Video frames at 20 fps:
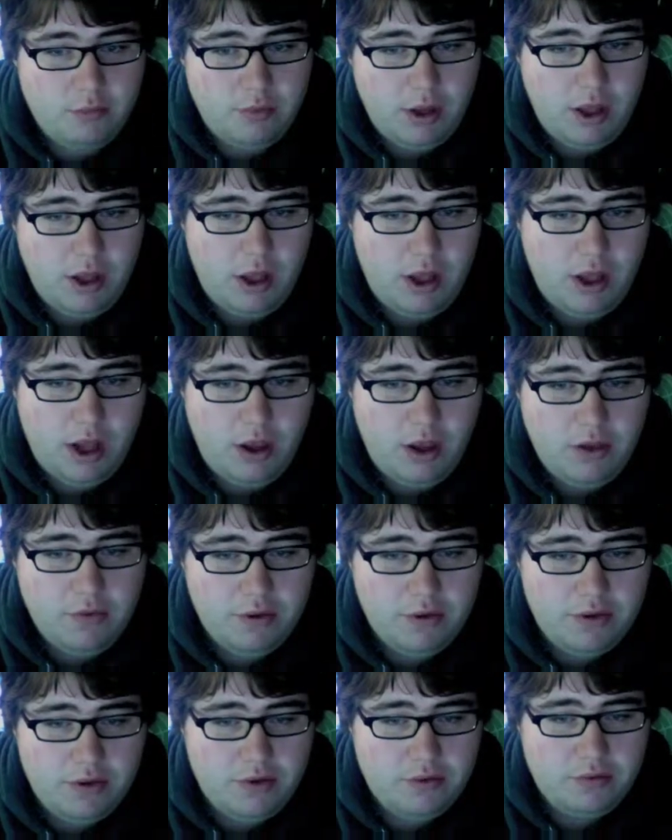I only
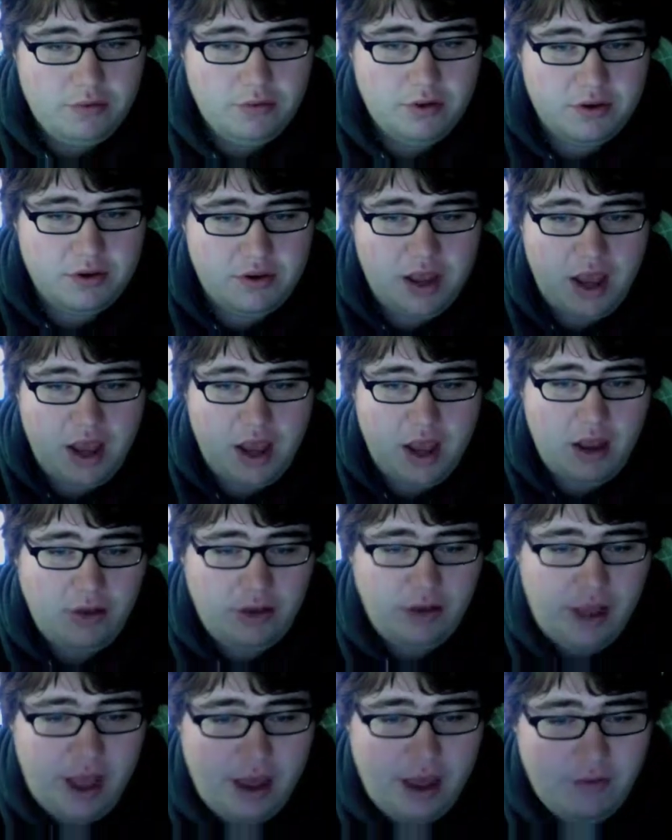run 2 because I
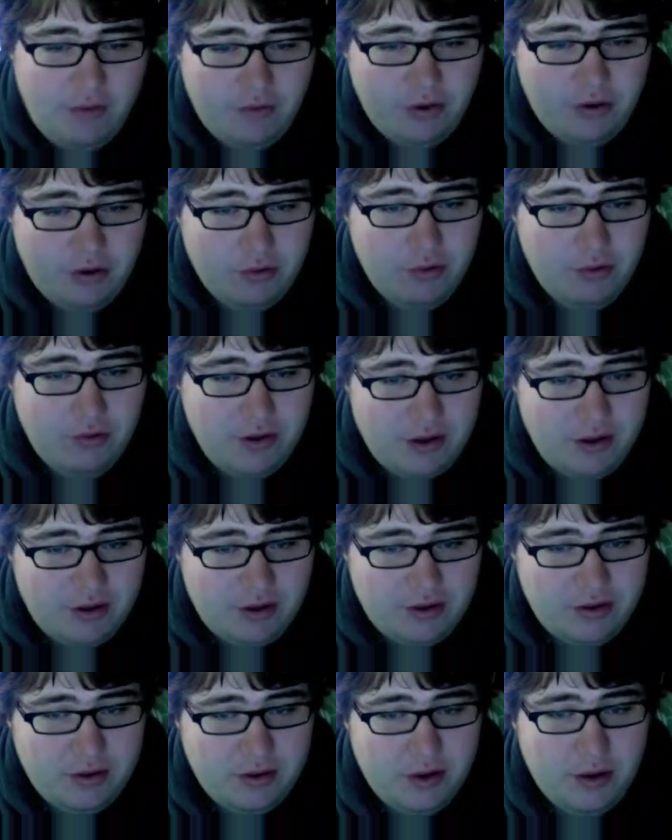only have 2 of
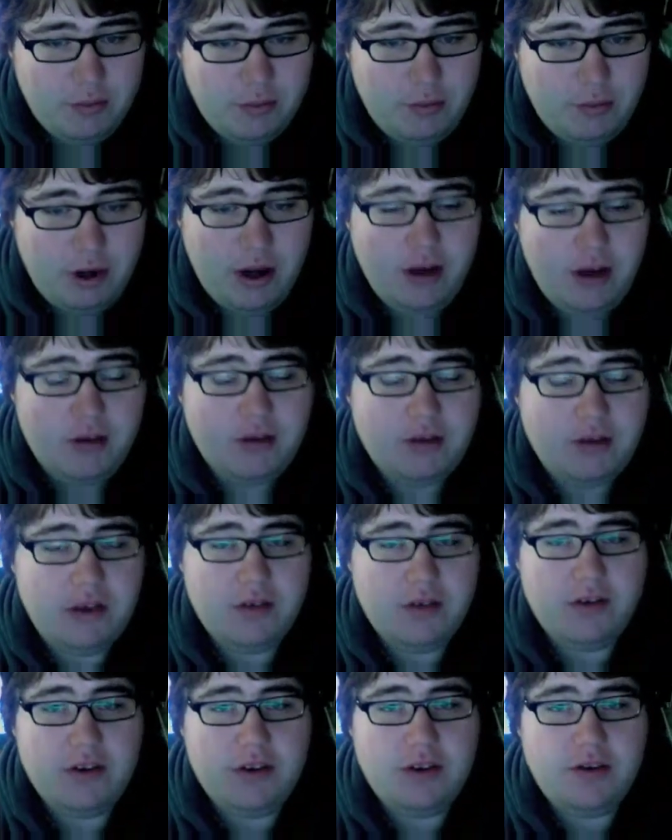these, but I also
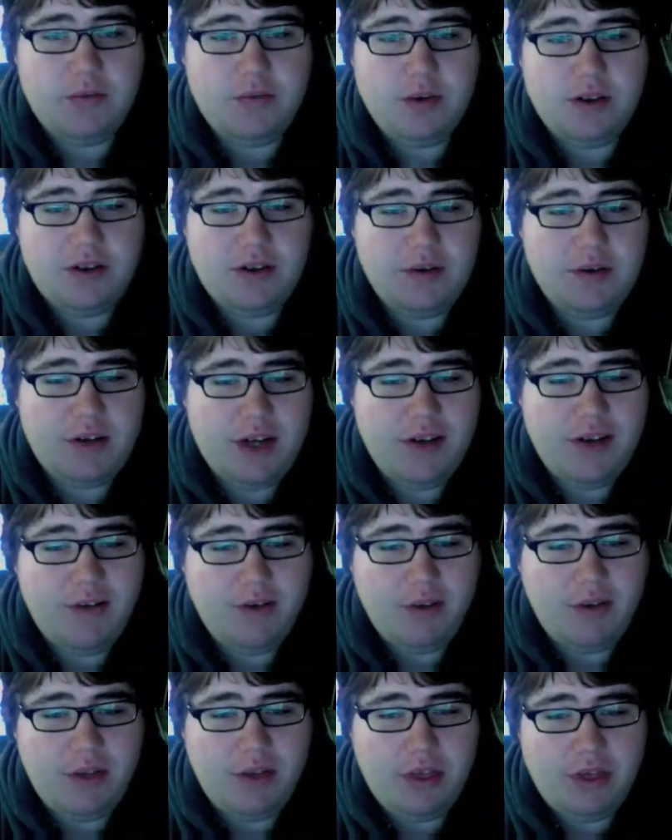only run 2 because I would never
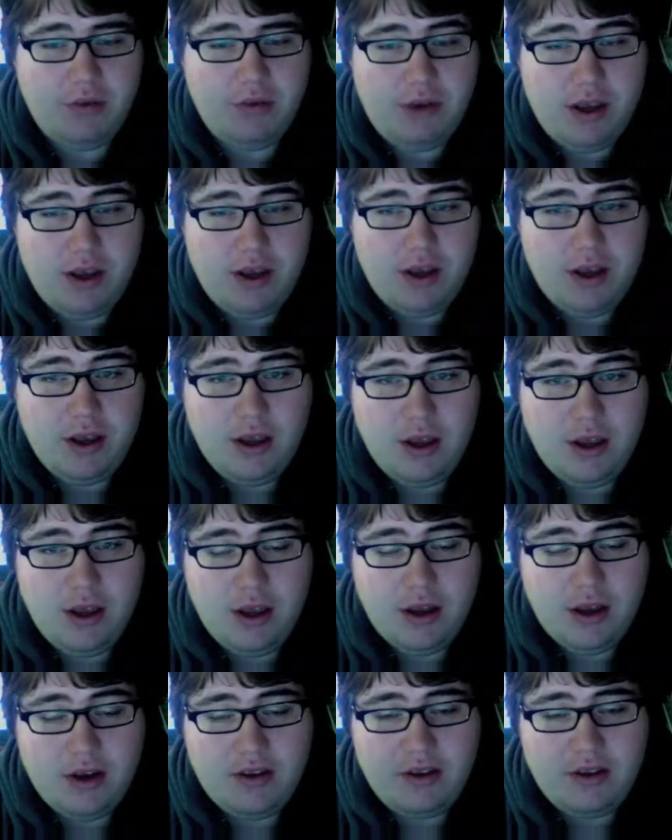run 3
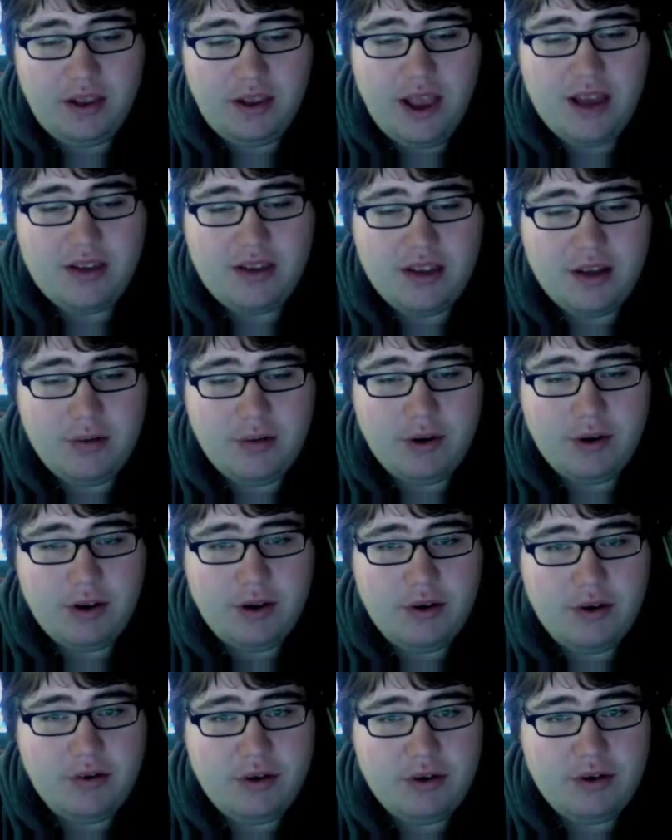because the last thing I want
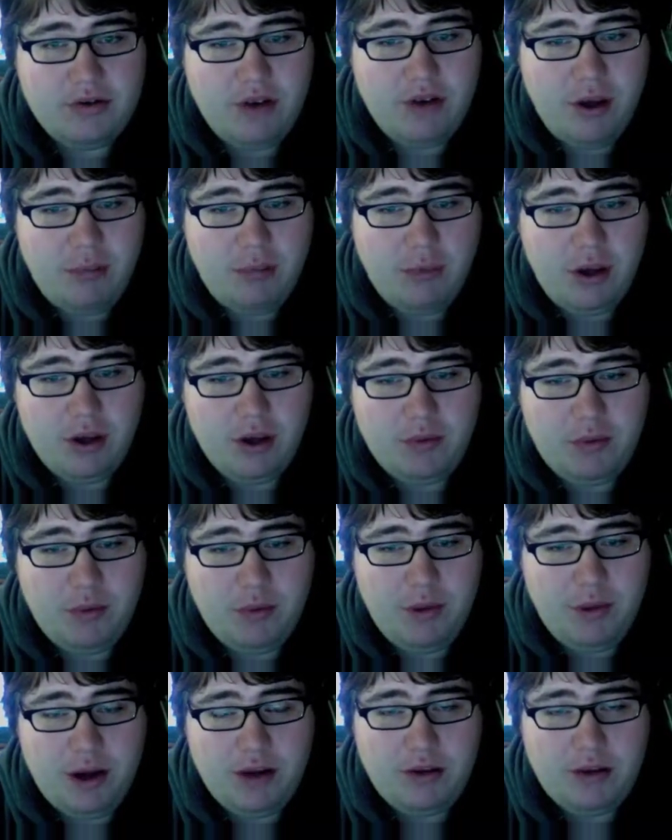to do is draw multiple
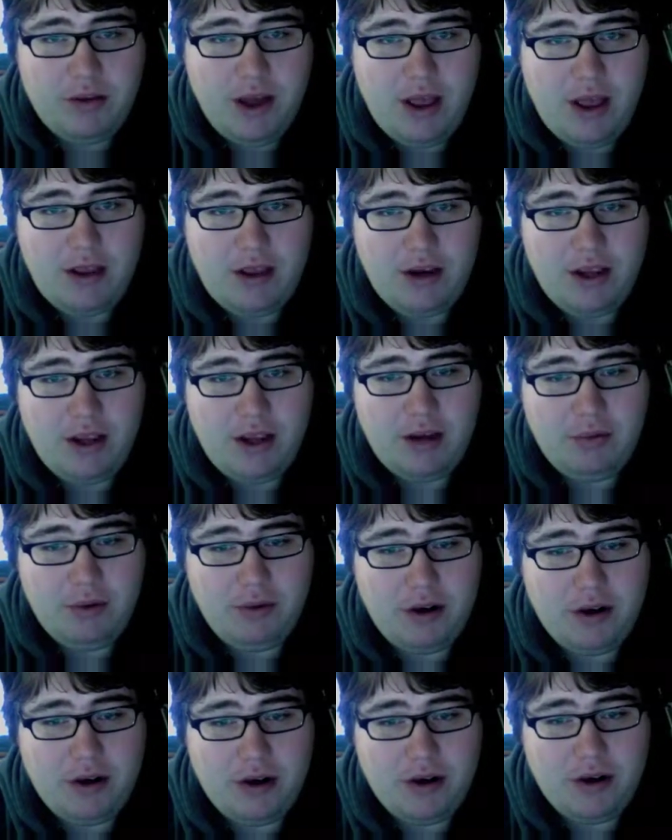Pot of Duality in
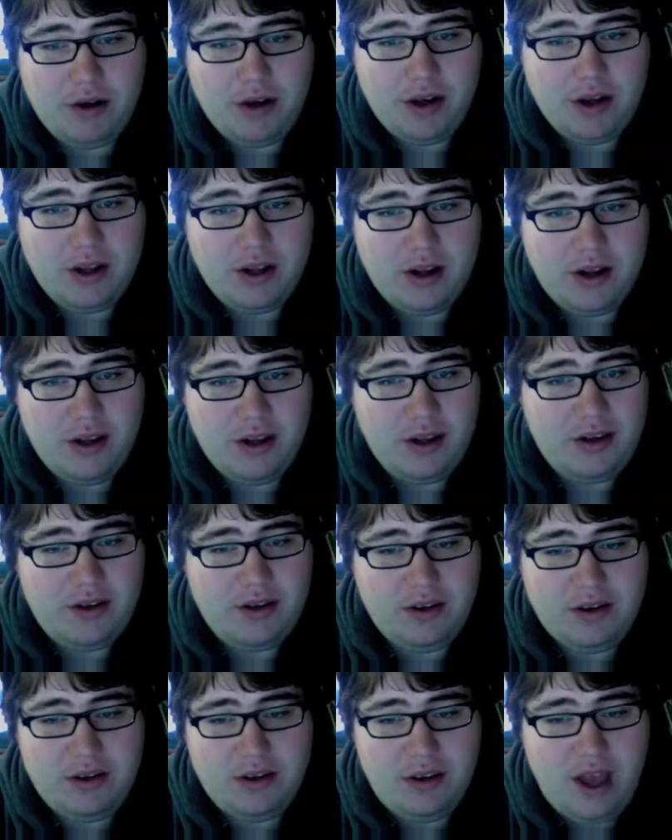one turn. Because that's
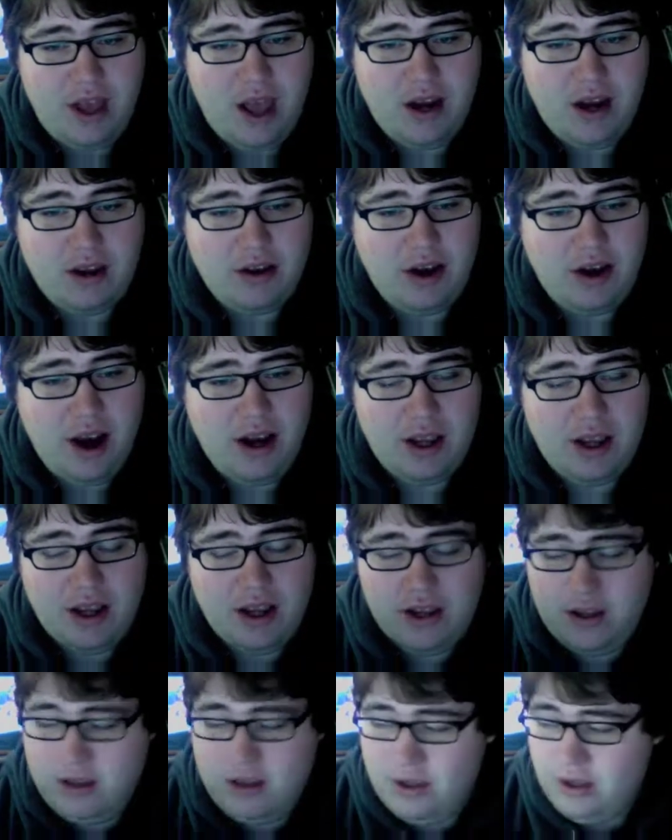just not a good
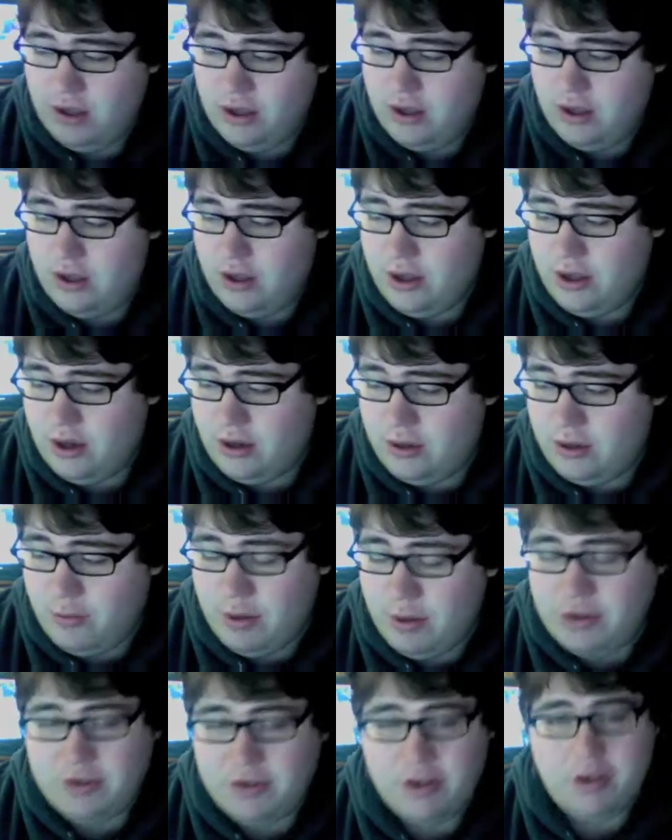idea. Because it
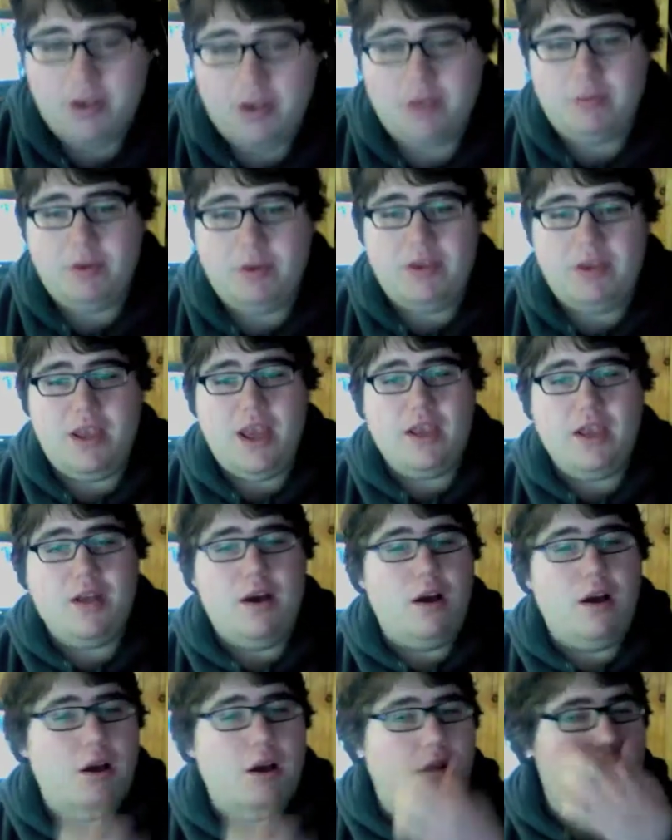basically gives me dead
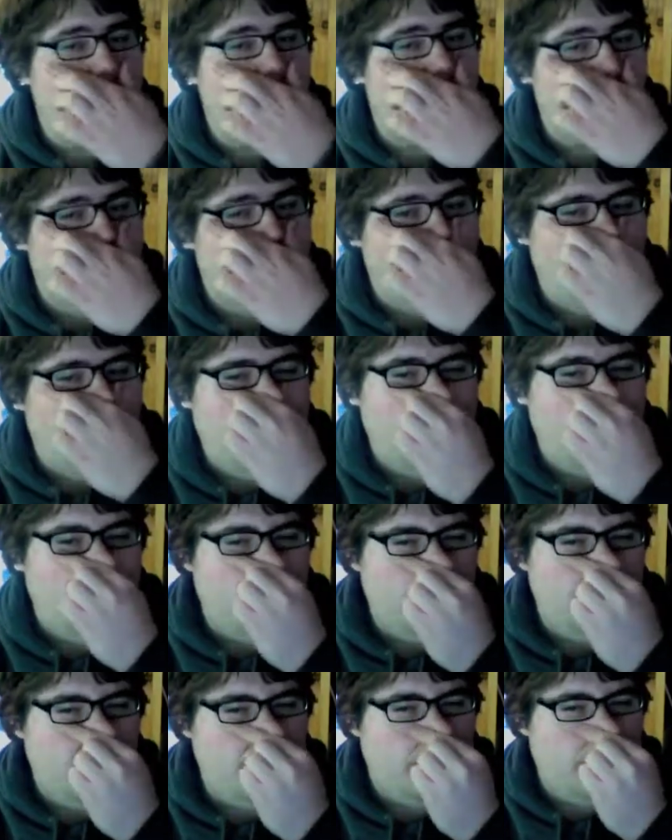cards that I can't
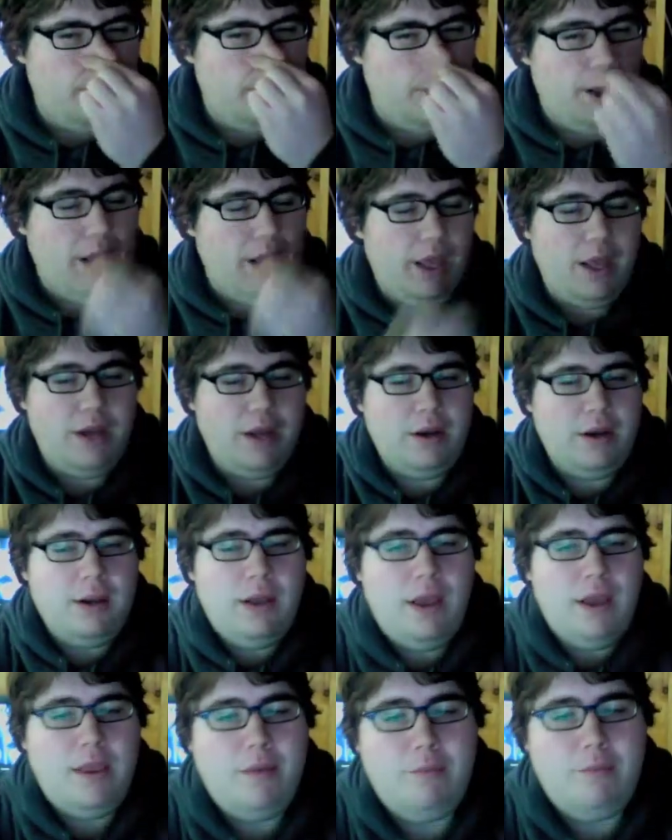use in my hand,
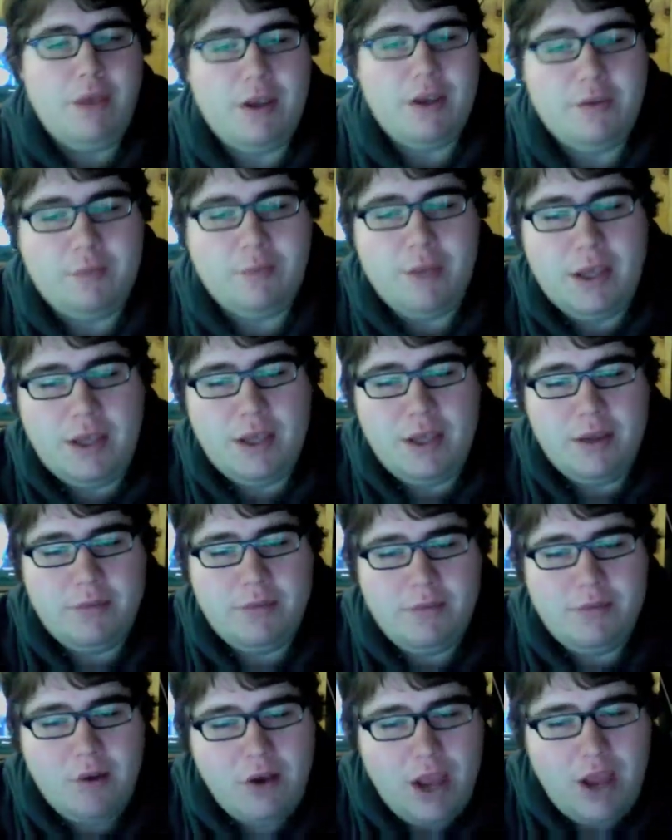and that makes me
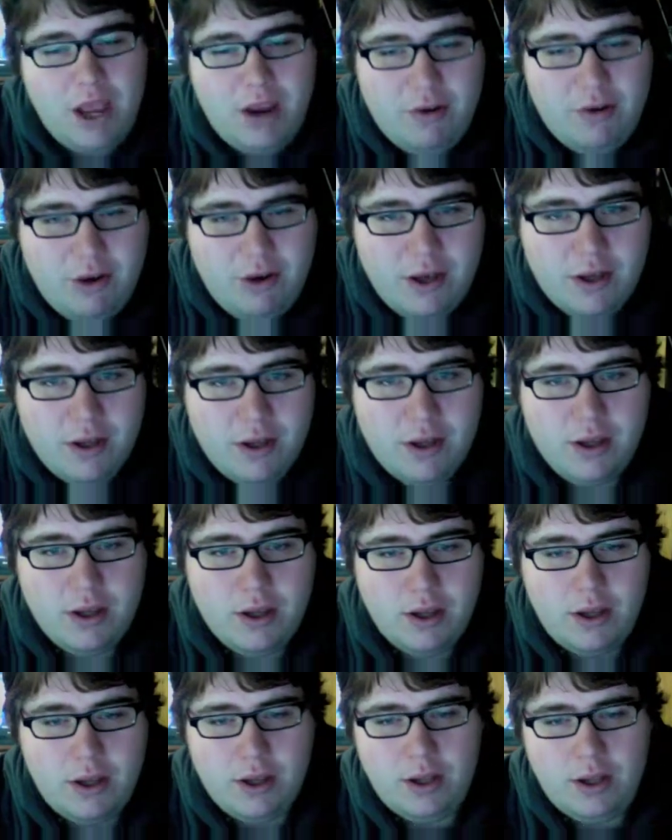very angry.
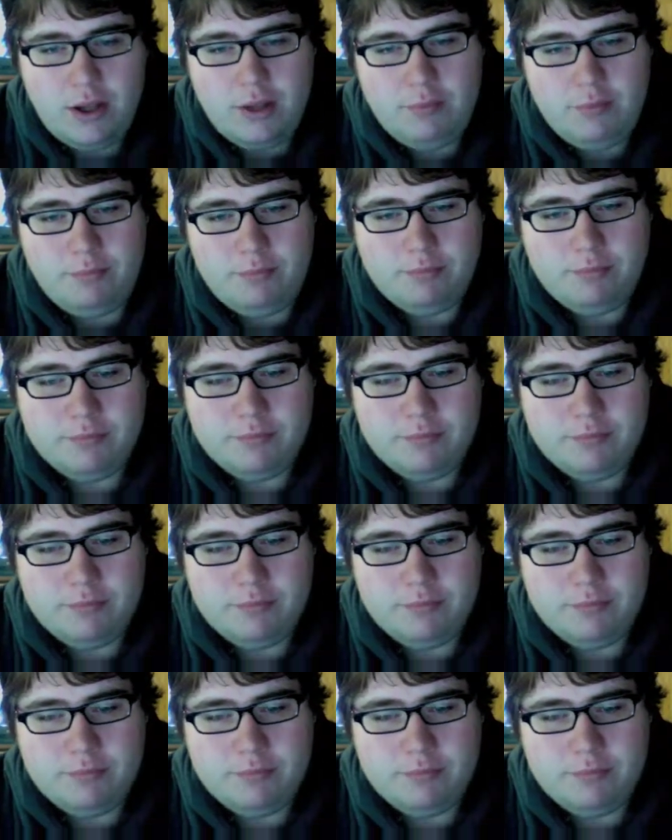Um,